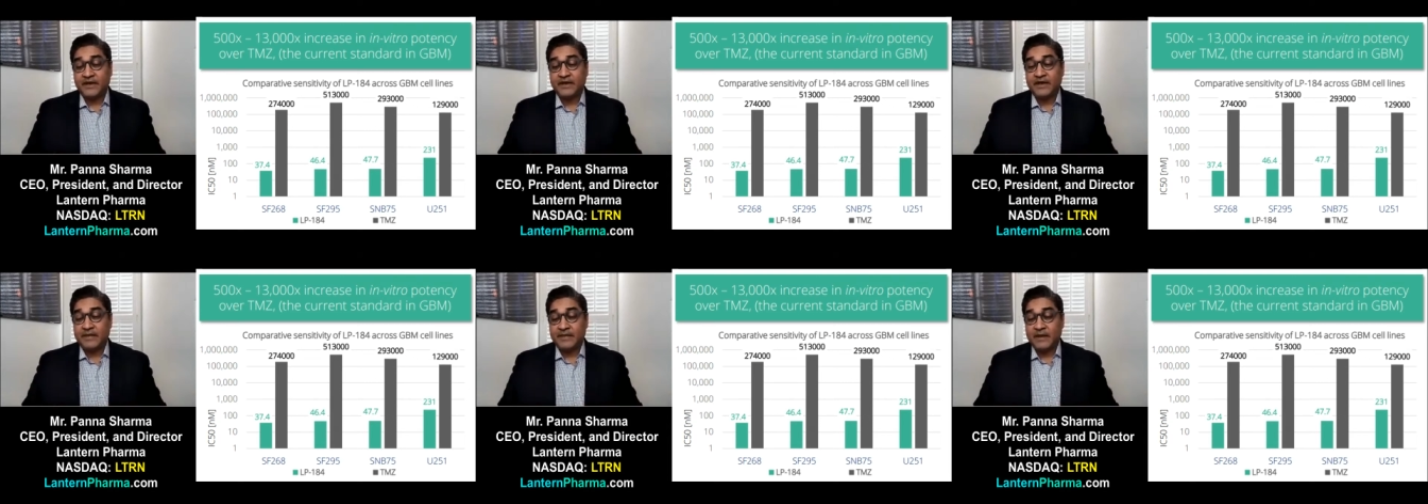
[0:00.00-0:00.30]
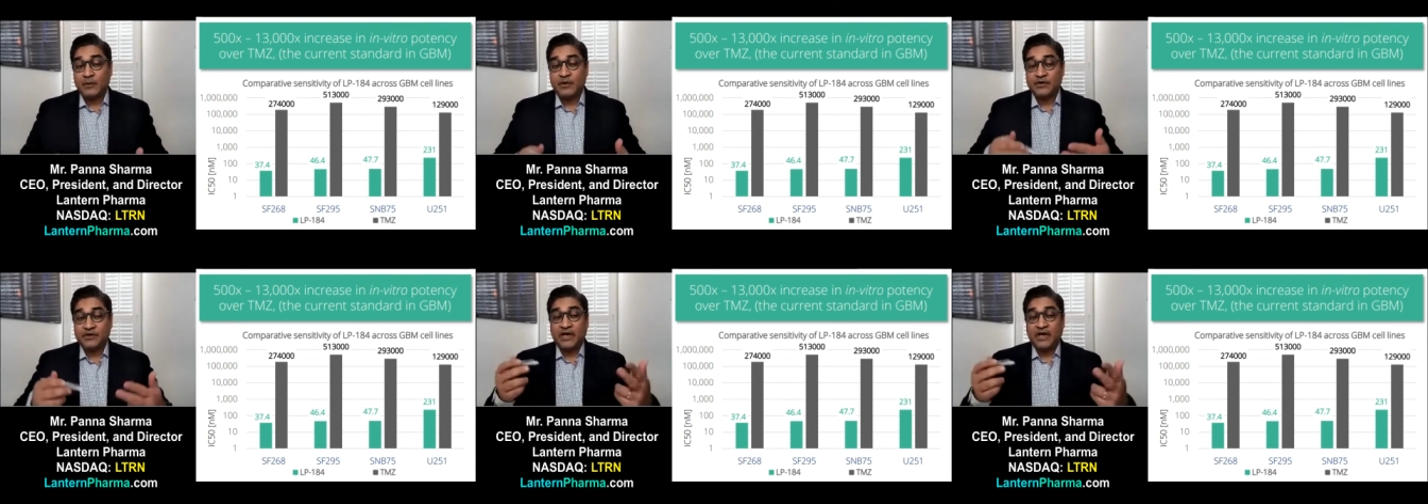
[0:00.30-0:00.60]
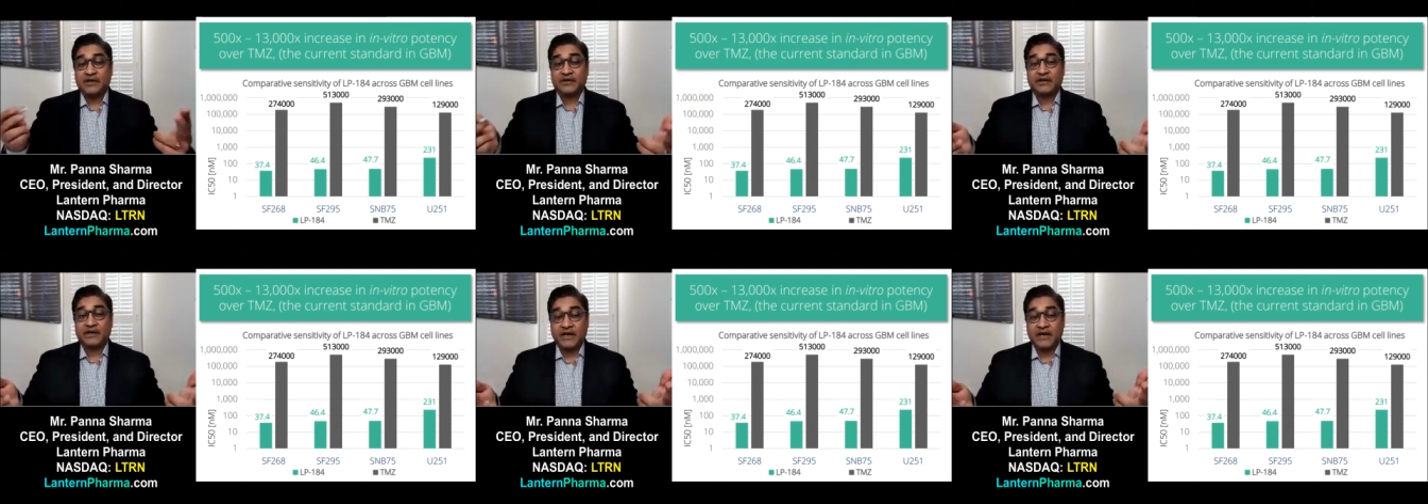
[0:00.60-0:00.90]
And then we
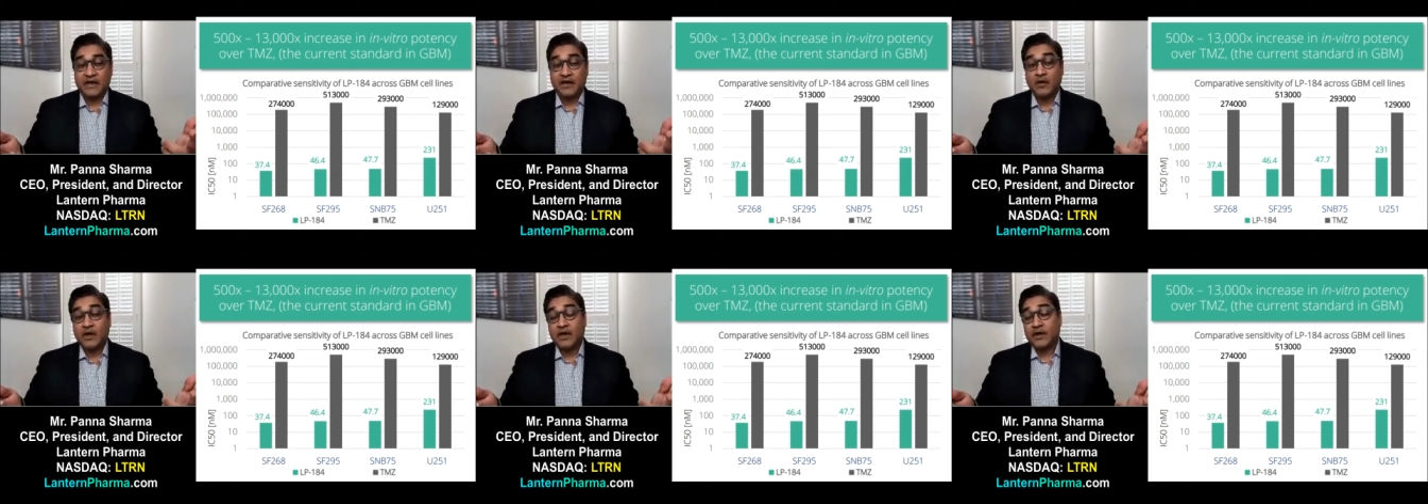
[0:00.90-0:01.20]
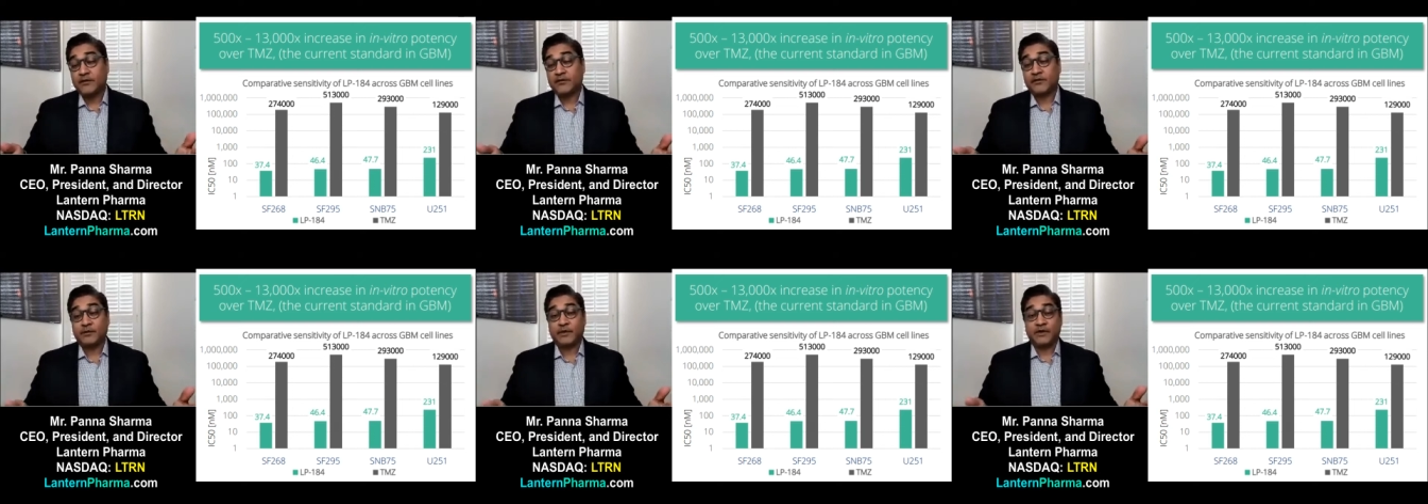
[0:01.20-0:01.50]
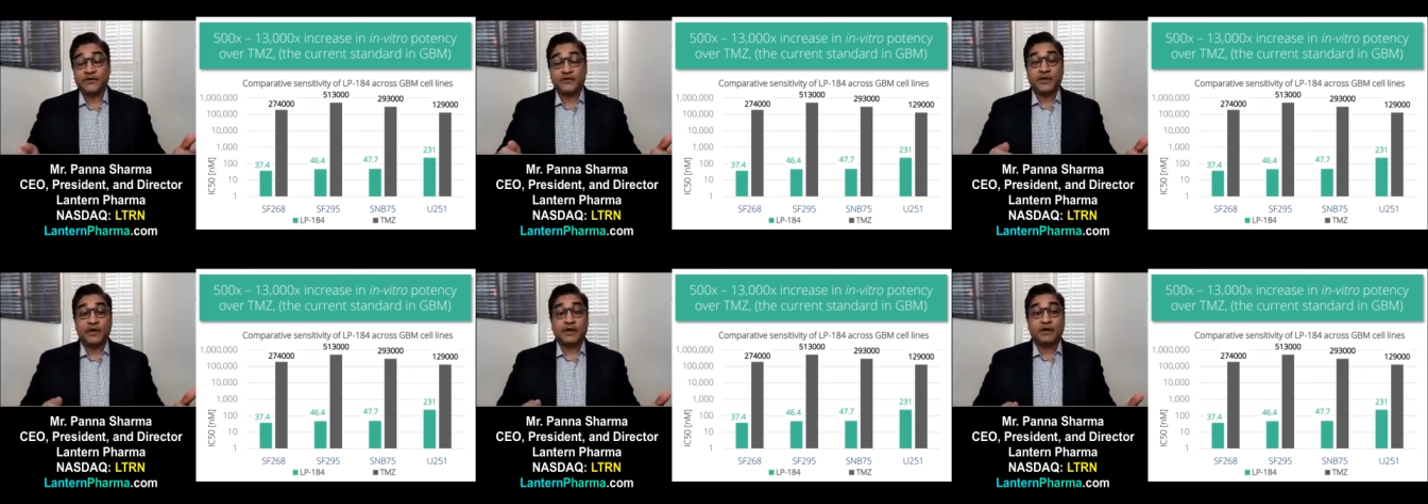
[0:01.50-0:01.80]
talk to KOLs. So
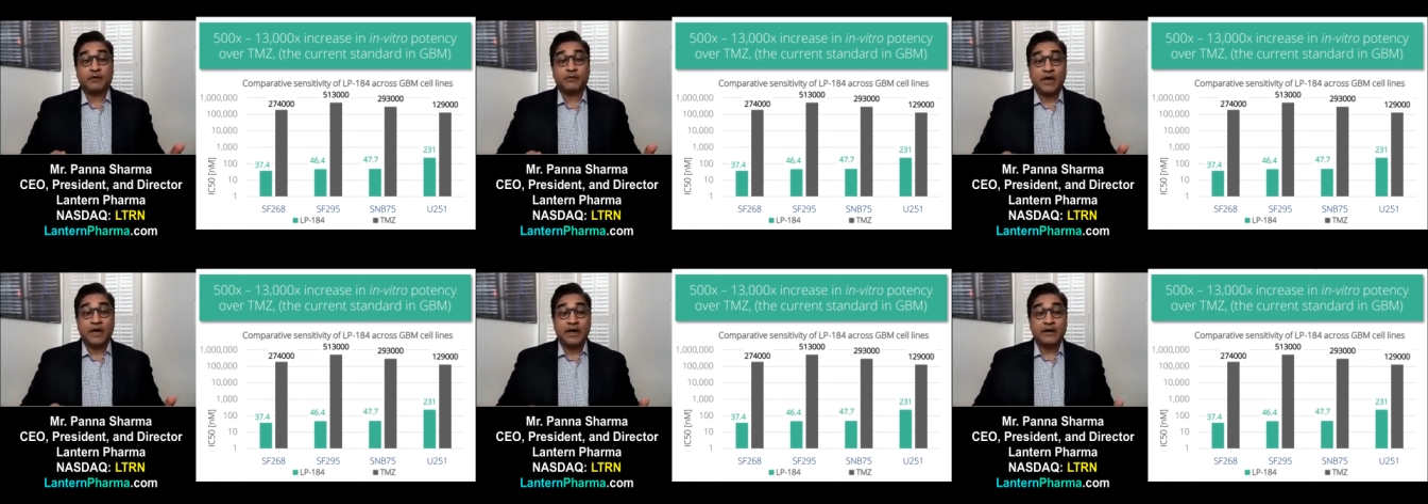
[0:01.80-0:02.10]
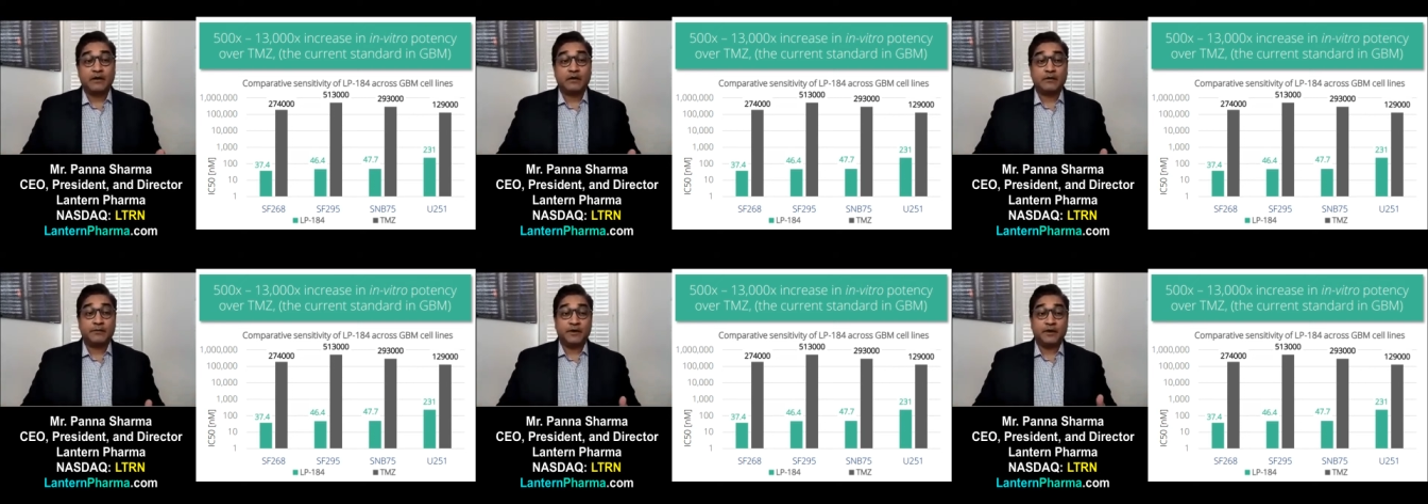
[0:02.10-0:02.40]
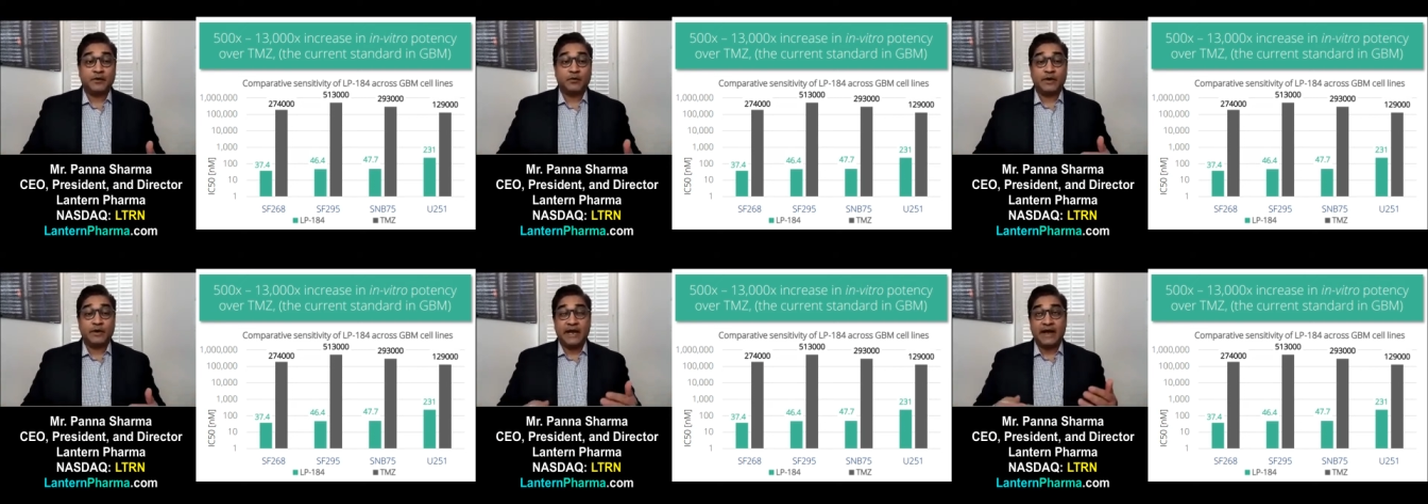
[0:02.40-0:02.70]
much like our model,
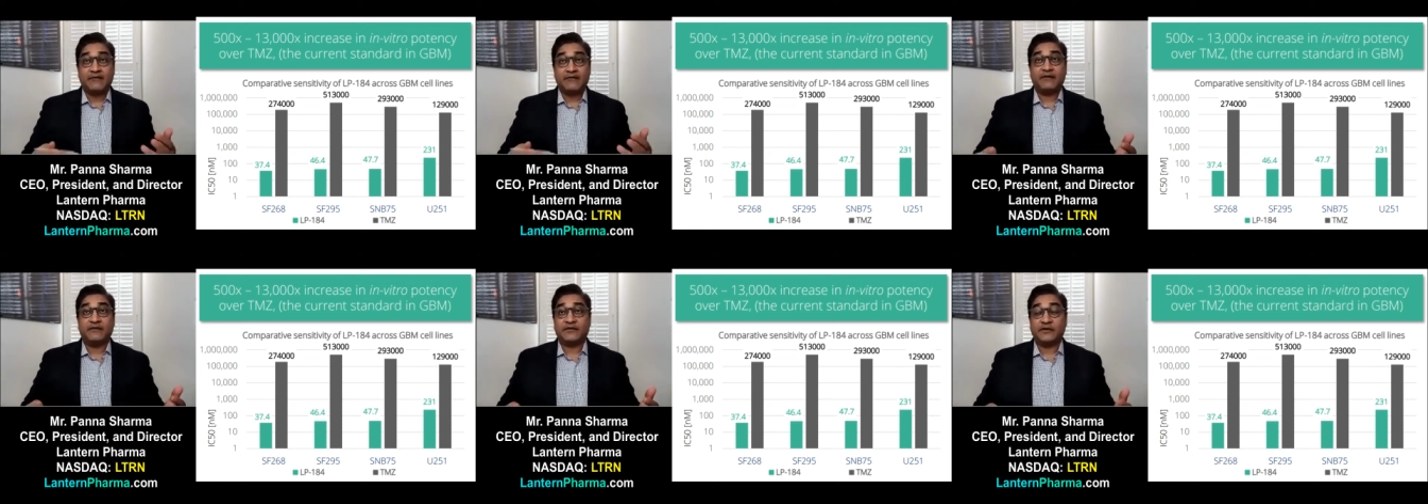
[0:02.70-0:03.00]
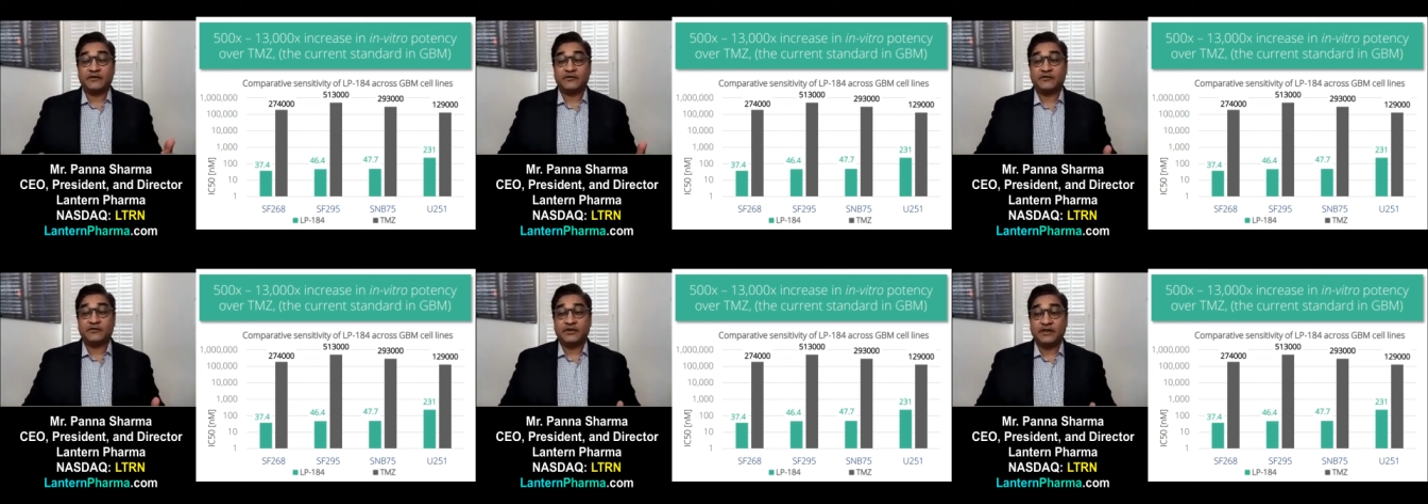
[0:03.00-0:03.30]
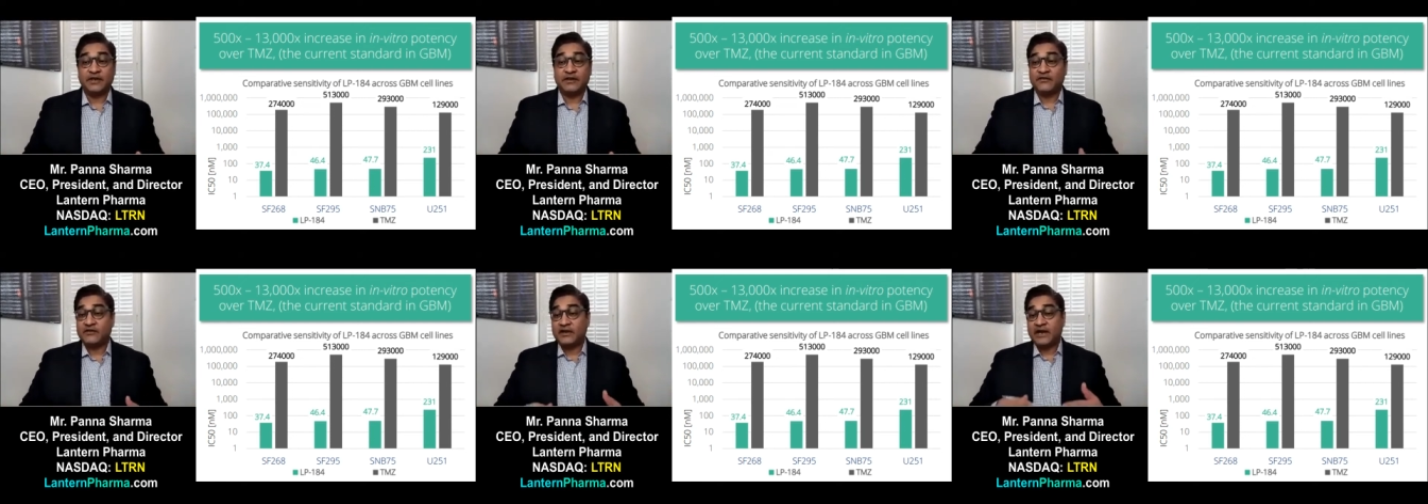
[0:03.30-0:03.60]
you know, we have this
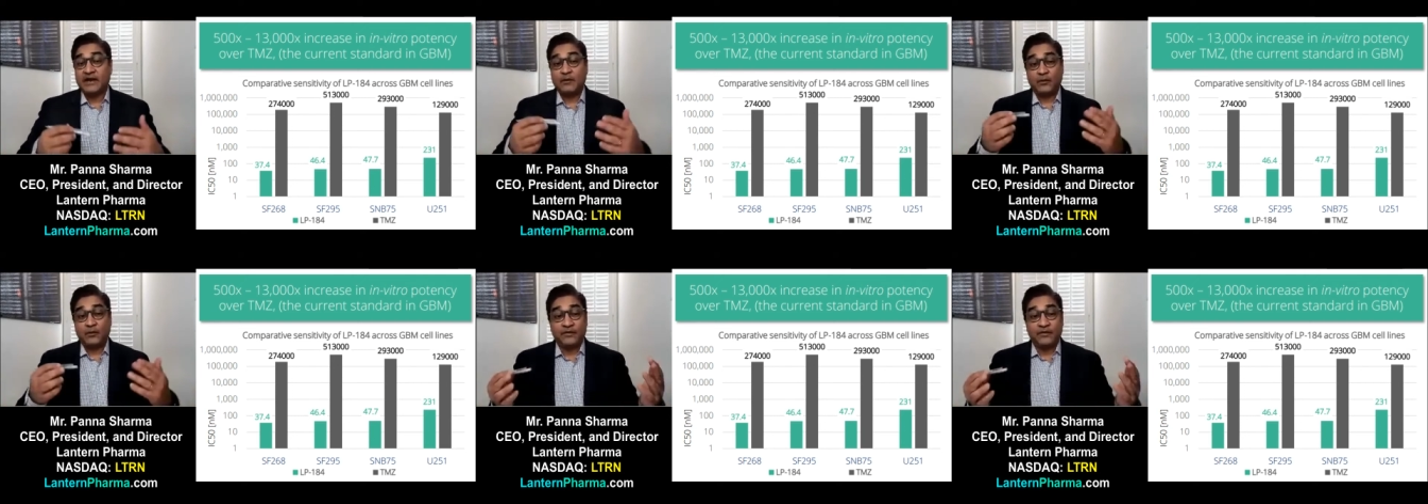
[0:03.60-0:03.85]
interesting insight.